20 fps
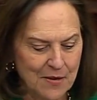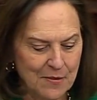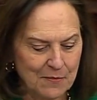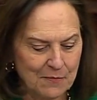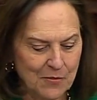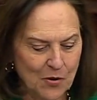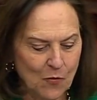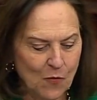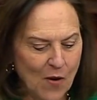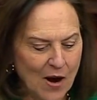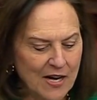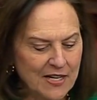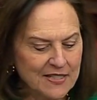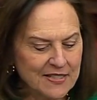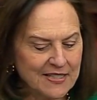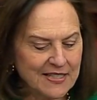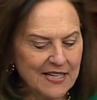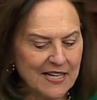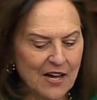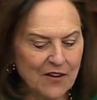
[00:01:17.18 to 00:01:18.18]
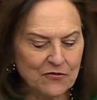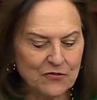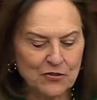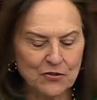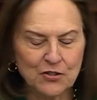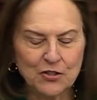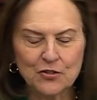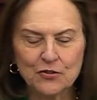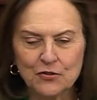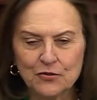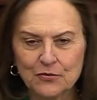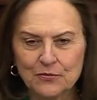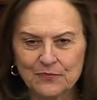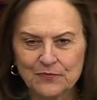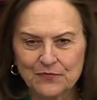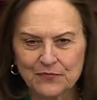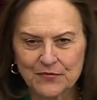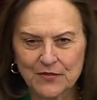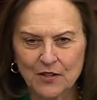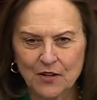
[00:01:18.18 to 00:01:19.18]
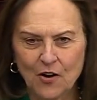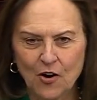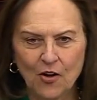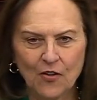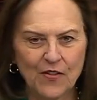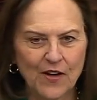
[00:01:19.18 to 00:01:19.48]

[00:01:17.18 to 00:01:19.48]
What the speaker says: But why does he have to do all